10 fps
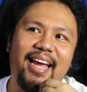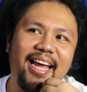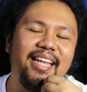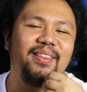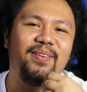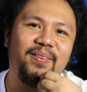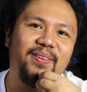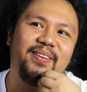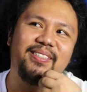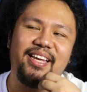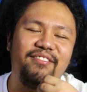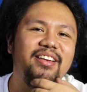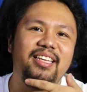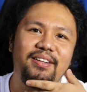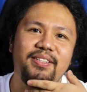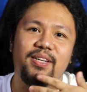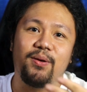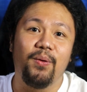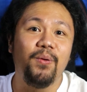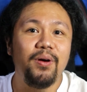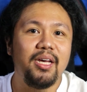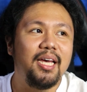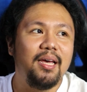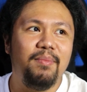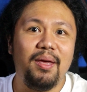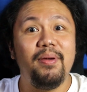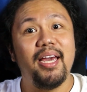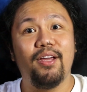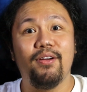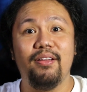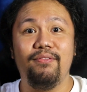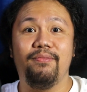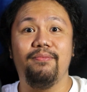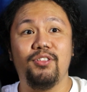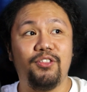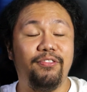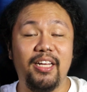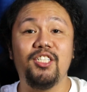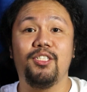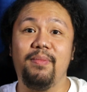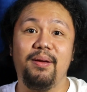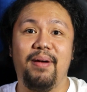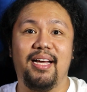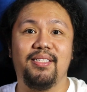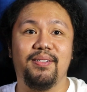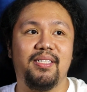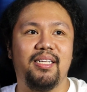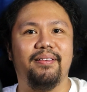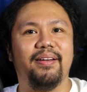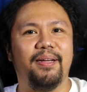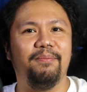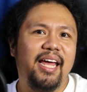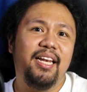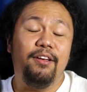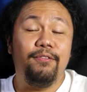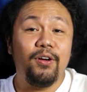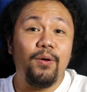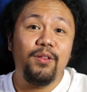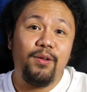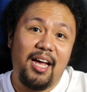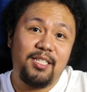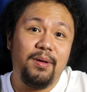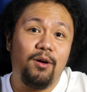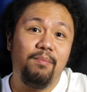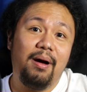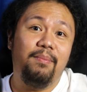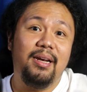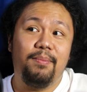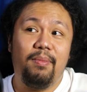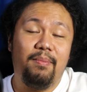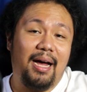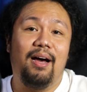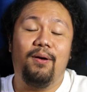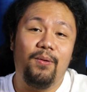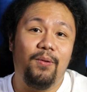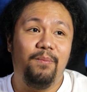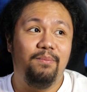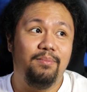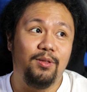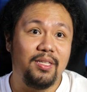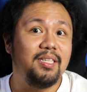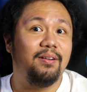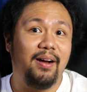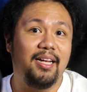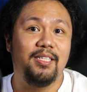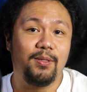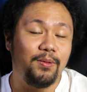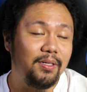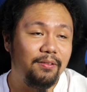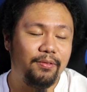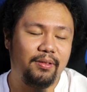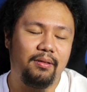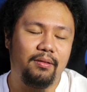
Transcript: 8 or 7 years ago, maybe I could have finished my master's degree. And if you're going to ask me kung babalik pa ba ako dun sa grad school,